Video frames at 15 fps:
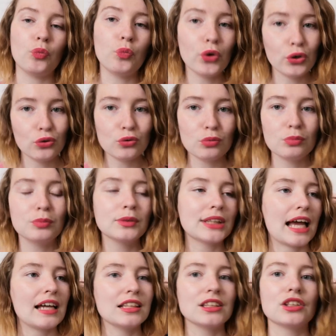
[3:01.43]
wombs
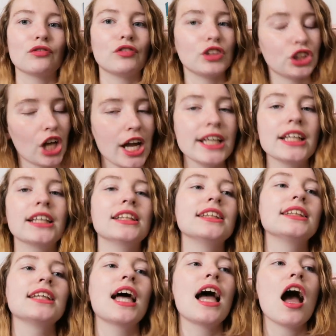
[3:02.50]
and
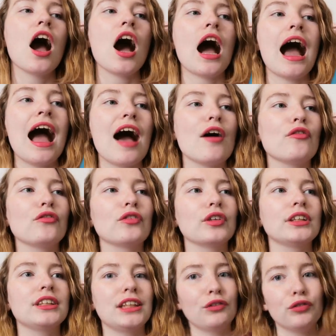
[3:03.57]
vaginas have
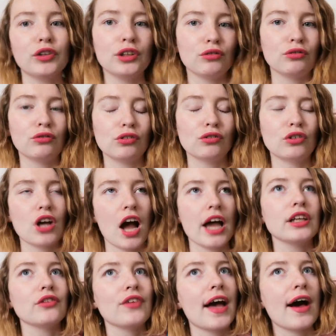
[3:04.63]
different
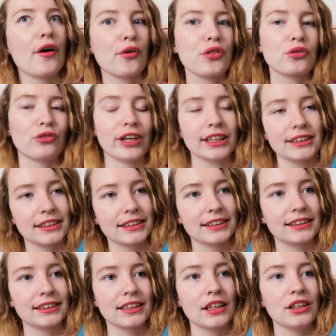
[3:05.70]
kind of health
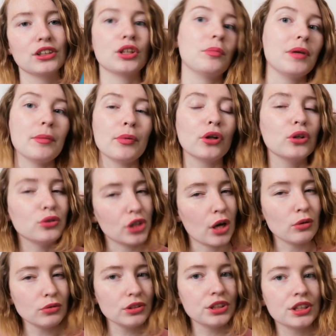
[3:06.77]
risks to people who
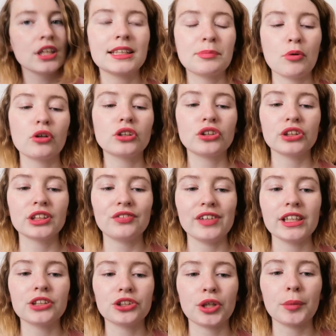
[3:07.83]
don't. This book does
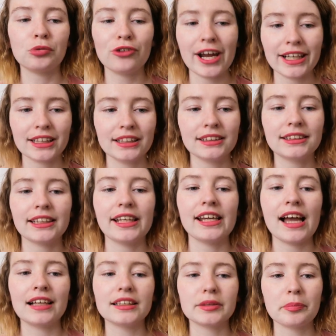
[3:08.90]
feature
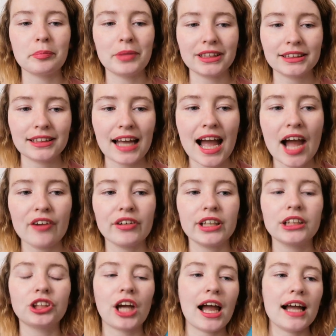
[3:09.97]
pregnancy and
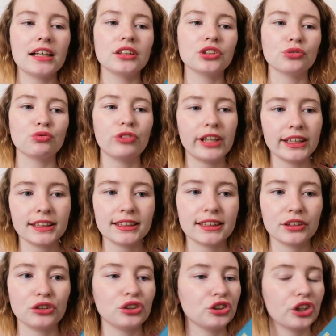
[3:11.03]
miscarriage and
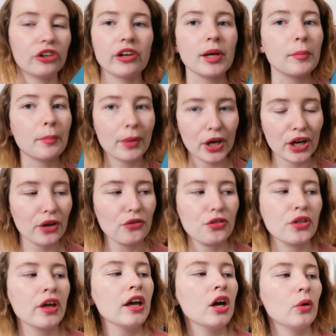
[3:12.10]
risk during
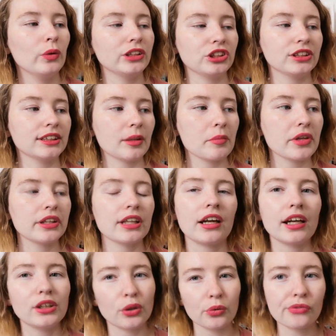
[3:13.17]
birth, which is something
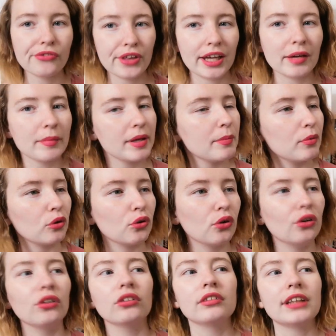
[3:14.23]
that I don't think
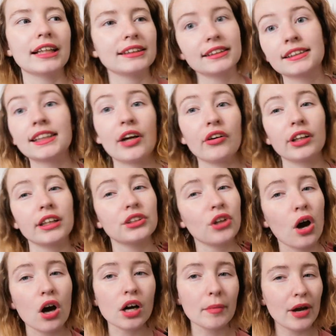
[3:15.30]
people necessarily
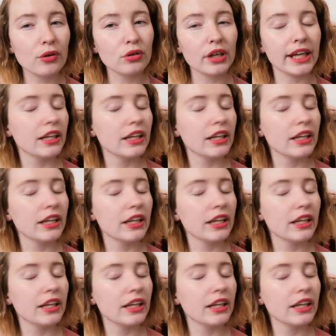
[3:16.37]
talk about